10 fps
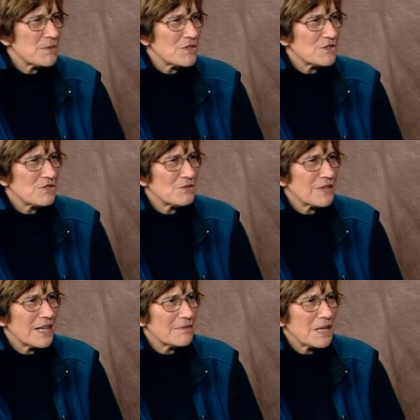Proposition Two
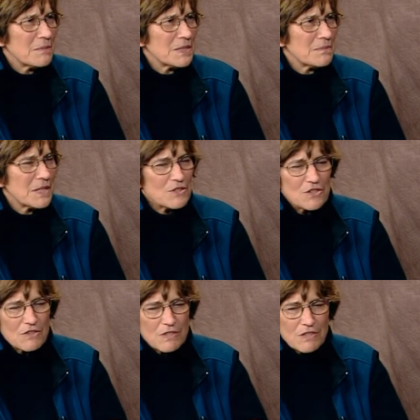and a Half came into
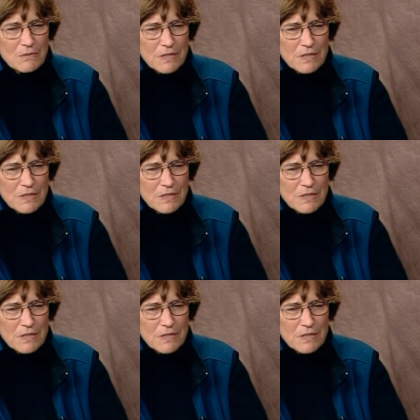Massachusetts. Right.